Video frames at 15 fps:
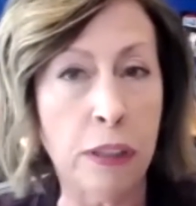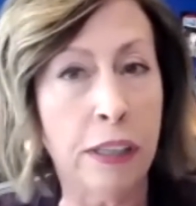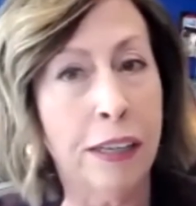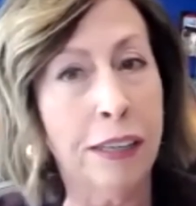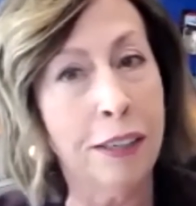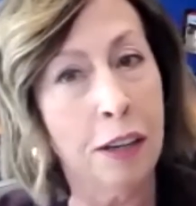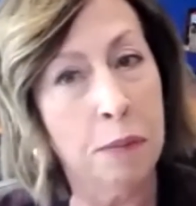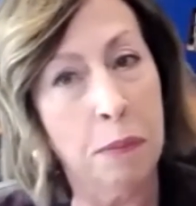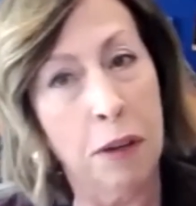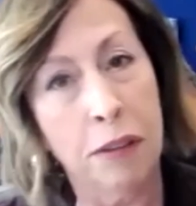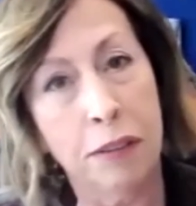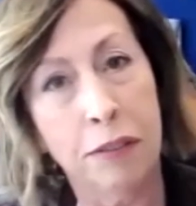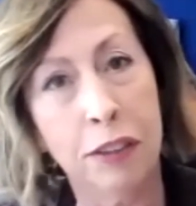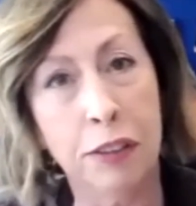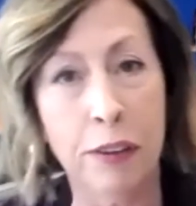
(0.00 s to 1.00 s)
And I know both
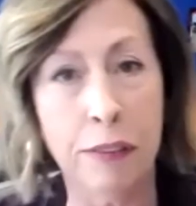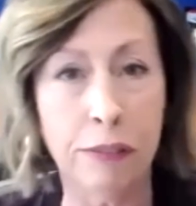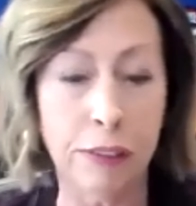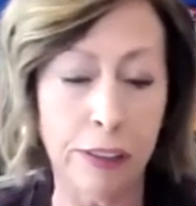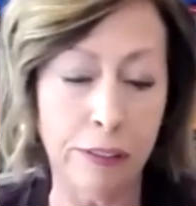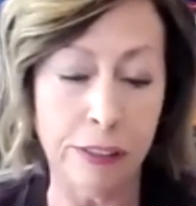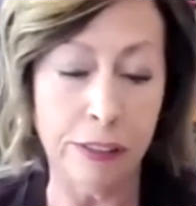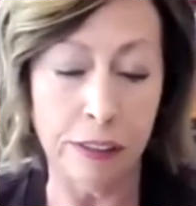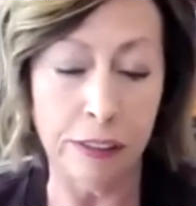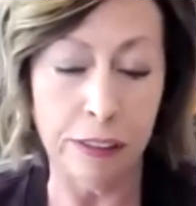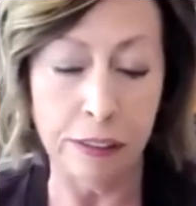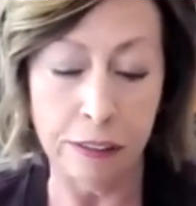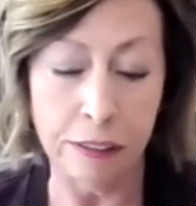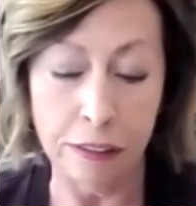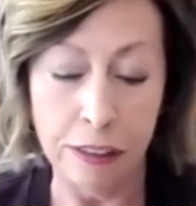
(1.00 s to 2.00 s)
of you have lived it.
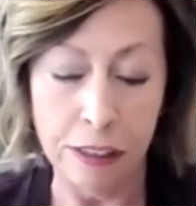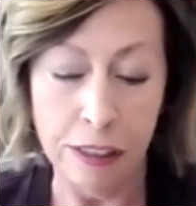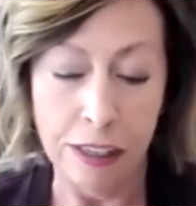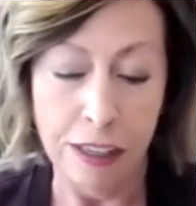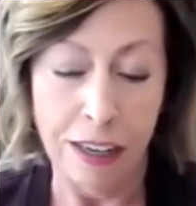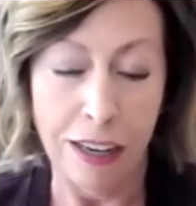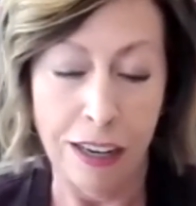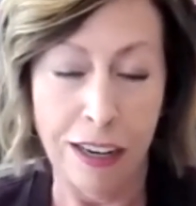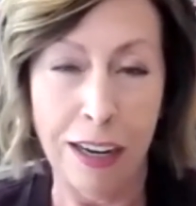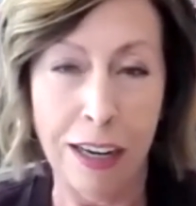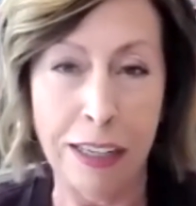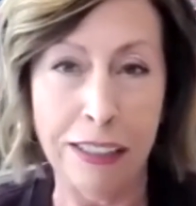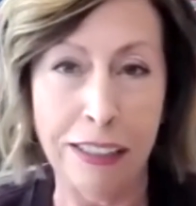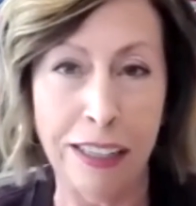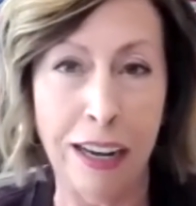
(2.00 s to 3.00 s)
And
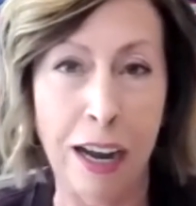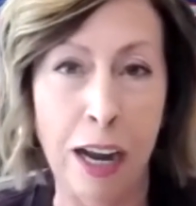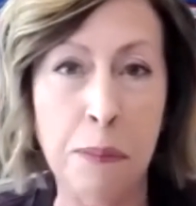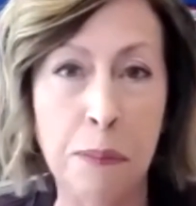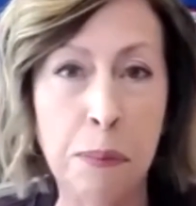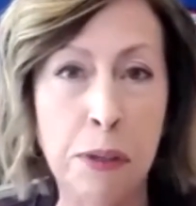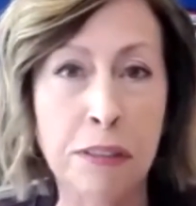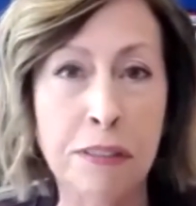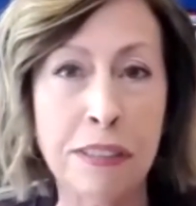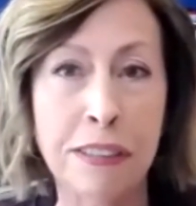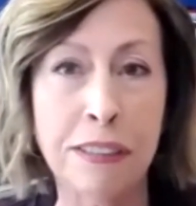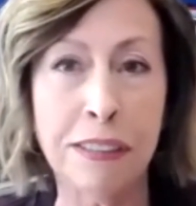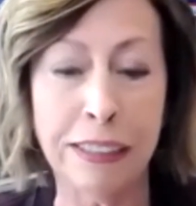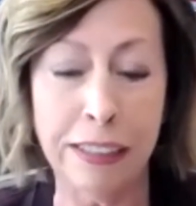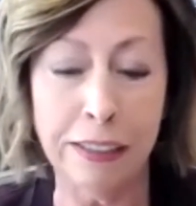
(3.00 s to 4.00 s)
I
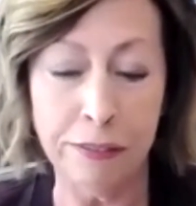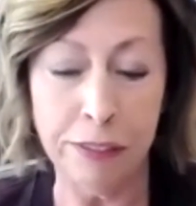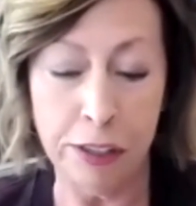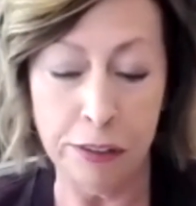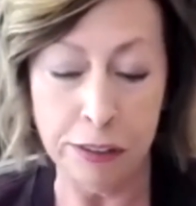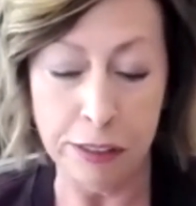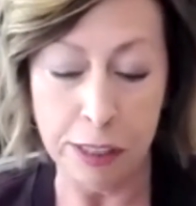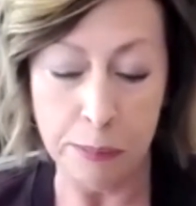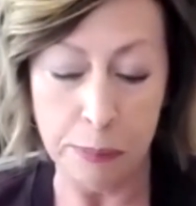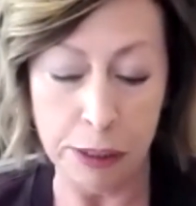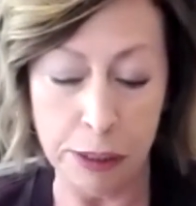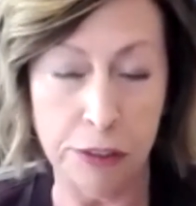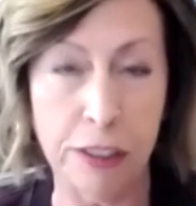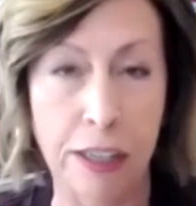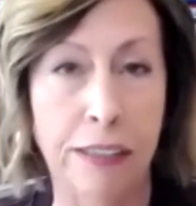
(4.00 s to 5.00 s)
personally have noticed how
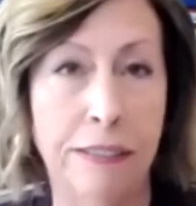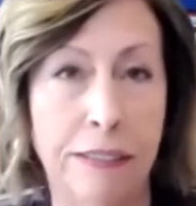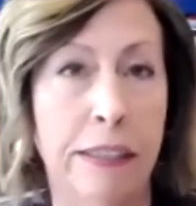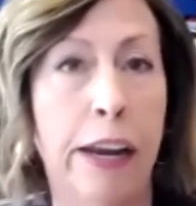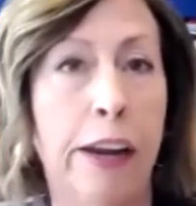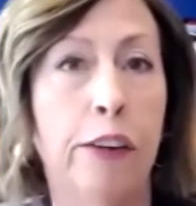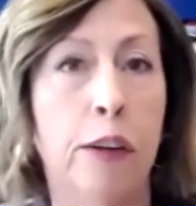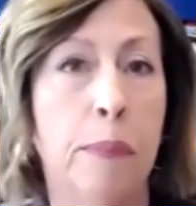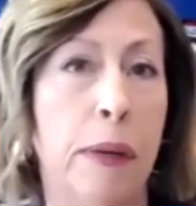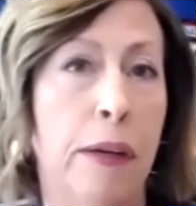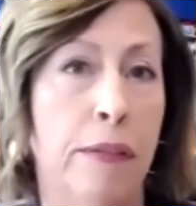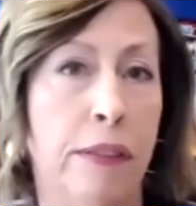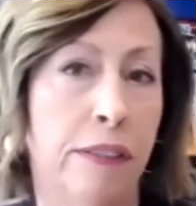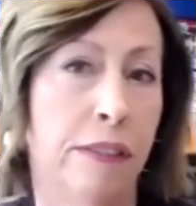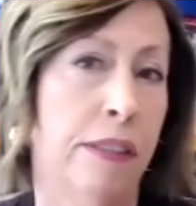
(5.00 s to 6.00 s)
much you guys care
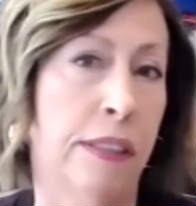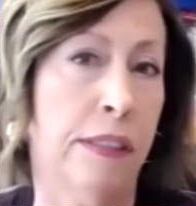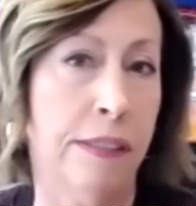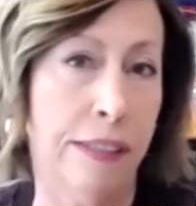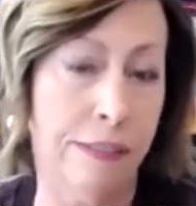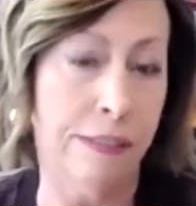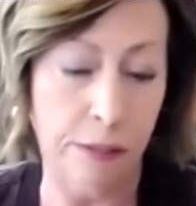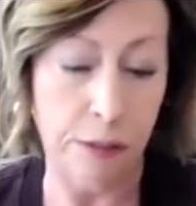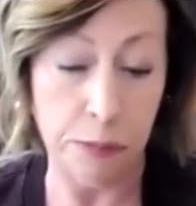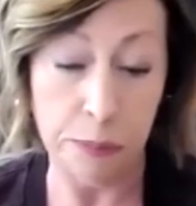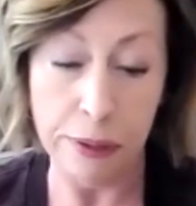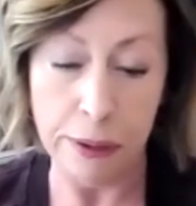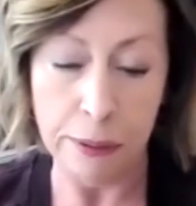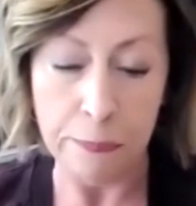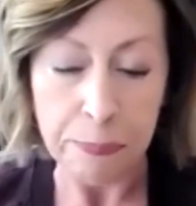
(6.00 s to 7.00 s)
about their success as
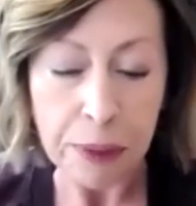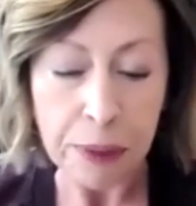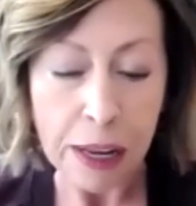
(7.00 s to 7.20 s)
well.